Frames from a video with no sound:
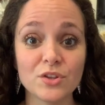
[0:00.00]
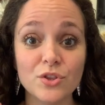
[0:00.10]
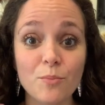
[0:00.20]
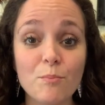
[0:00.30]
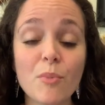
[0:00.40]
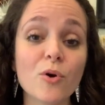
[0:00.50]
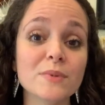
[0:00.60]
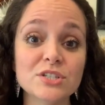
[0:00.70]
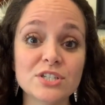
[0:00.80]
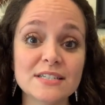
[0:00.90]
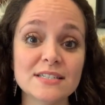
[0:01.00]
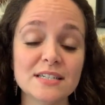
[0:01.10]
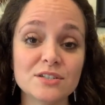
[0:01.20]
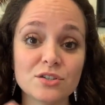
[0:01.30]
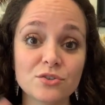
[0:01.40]
the moment she
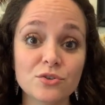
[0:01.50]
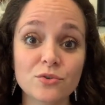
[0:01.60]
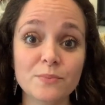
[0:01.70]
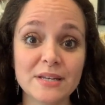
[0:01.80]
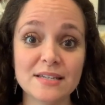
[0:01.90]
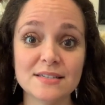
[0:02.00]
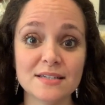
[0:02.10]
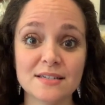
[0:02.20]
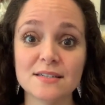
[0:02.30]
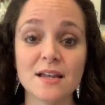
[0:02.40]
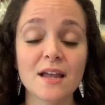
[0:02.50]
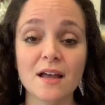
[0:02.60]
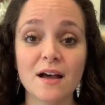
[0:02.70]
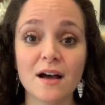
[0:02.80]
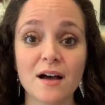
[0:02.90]
sees new pieces
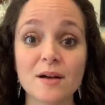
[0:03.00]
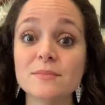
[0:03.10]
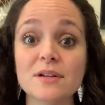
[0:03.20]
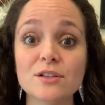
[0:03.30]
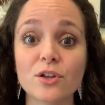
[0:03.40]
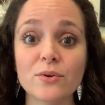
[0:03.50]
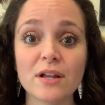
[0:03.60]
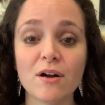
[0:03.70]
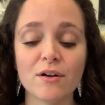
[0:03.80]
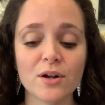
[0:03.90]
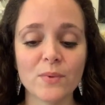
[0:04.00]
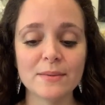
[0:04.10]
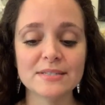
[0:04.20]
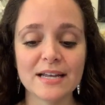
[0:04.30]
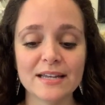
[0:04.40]
loading on our
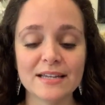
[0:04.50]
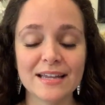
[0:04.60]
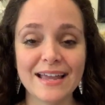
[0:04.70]
website.